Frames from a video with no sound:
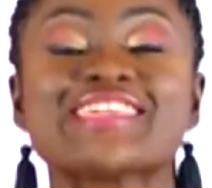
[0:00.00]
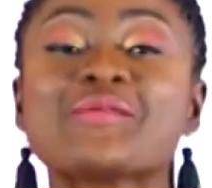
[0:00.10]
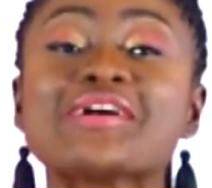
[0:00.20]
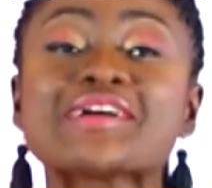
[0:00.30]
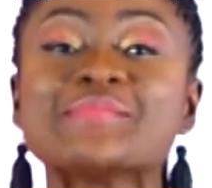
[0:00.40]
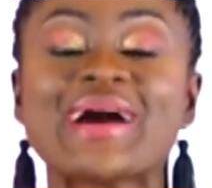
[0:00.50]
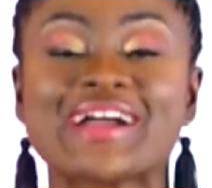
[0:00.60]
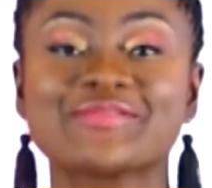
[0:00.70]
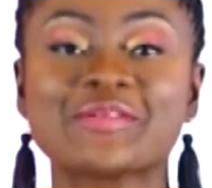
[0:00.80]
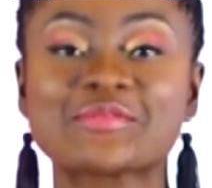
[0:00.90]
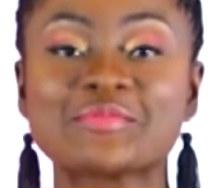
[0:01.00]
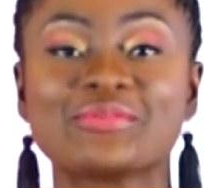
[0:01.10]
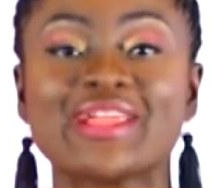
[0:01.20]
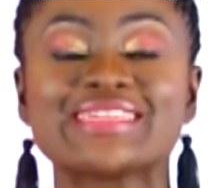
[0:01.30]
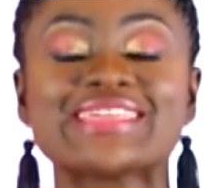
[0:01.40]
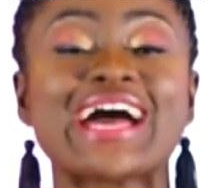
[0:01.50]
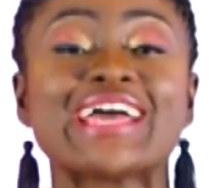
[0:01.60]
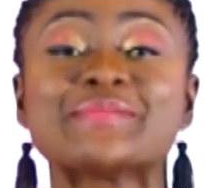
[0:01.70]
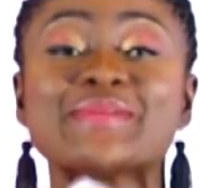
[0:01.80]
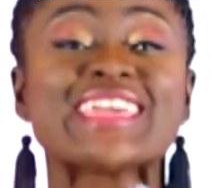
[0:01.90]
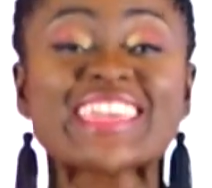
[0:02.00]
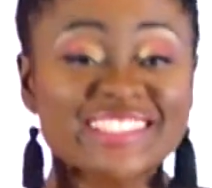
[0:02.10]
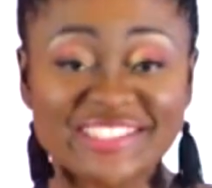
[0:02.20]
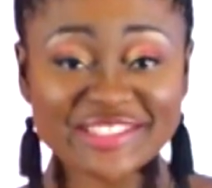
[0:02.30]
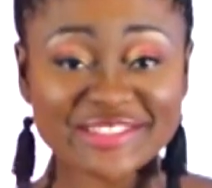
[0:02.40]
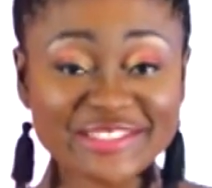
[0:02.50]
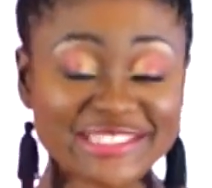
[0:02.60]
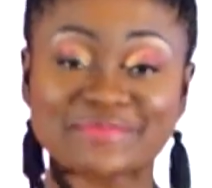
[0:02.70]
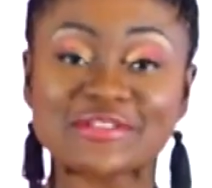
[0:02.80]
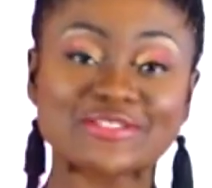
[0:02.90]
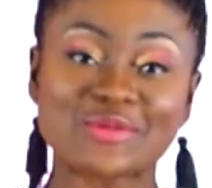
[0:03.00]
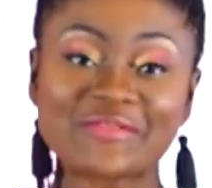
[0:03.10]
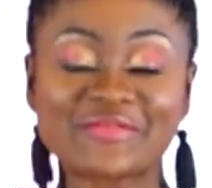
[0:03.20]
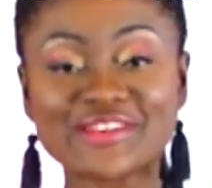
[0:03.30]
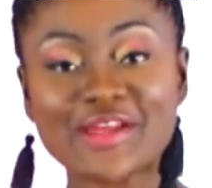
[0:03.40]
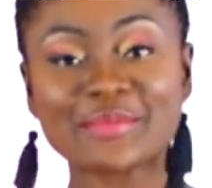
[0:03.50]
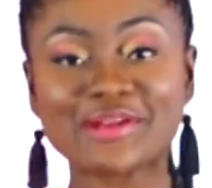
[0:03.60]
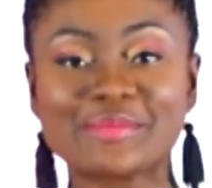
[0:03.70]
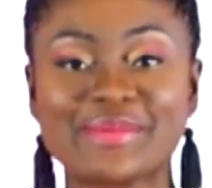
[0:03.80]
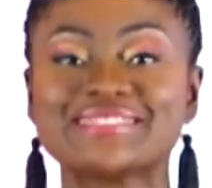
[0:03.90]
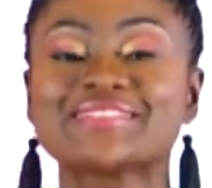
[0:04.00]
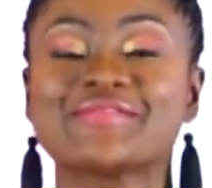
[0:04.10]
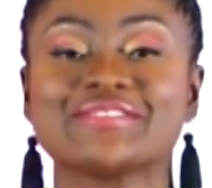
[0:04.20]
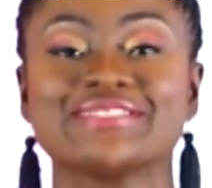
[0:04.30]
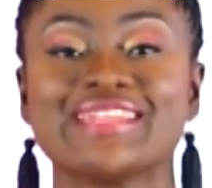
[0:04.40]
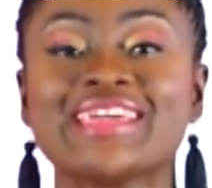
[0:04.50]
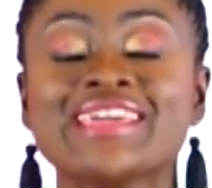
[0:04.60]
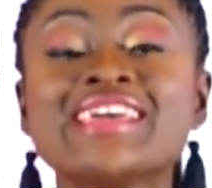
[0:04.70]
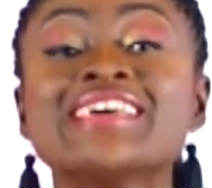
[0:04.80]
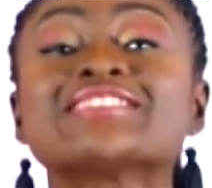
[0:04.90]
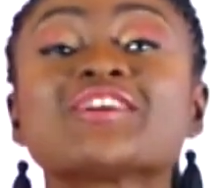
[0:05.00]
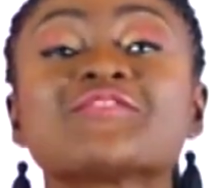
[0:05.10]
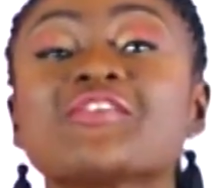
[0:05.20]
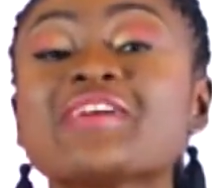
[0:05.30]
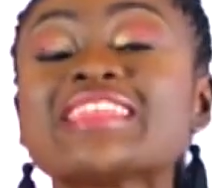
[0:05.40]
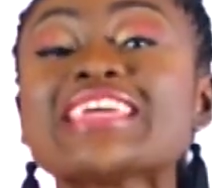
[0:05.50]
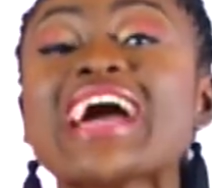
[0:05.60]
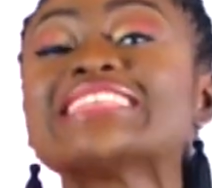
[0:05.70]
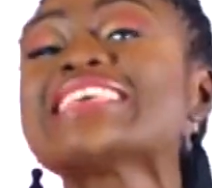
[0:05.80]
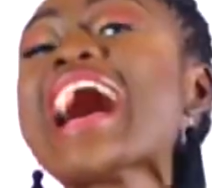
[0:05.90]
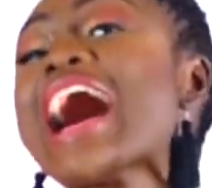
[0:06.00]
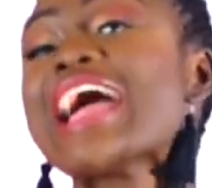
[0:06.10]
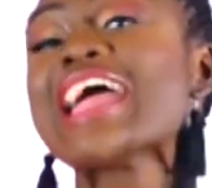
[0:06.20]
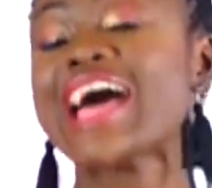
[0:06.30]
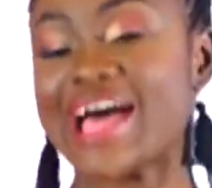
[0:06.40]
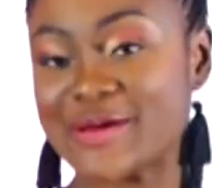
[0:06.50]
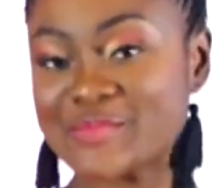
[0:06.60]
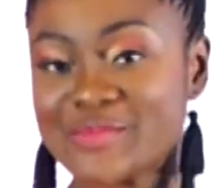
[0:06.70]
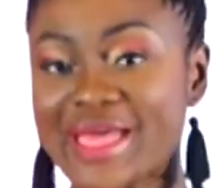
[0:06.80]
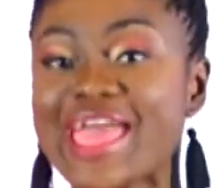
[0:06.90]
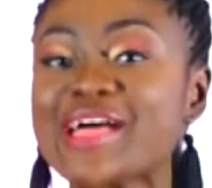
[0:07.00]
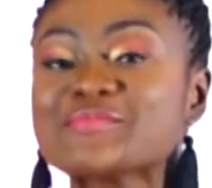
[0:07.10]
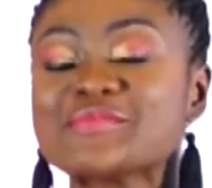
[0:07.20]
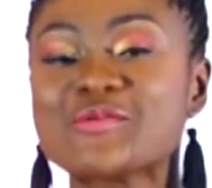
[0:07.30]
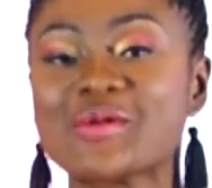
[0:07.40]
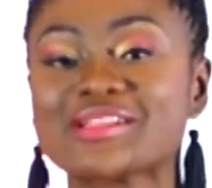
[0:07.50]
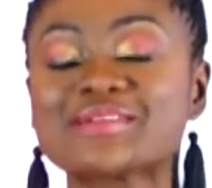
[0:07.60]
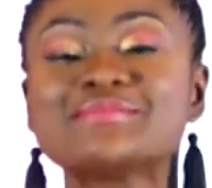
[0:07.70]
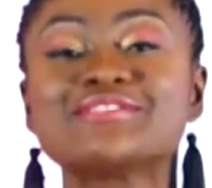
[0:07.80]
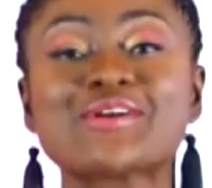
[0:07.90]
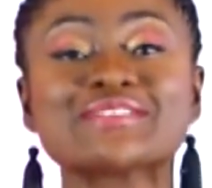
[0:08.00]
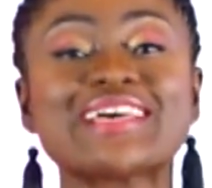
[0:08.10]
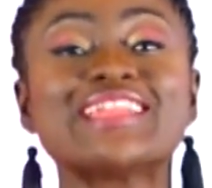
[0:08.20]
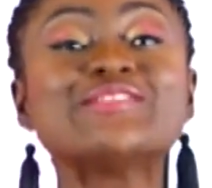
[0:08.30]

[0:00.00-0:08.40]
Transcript: Yeah, welcome back from the break. I'm itching to speak to our phenomenal mentor for today. So if you're ready as I am, help me welcome Dr.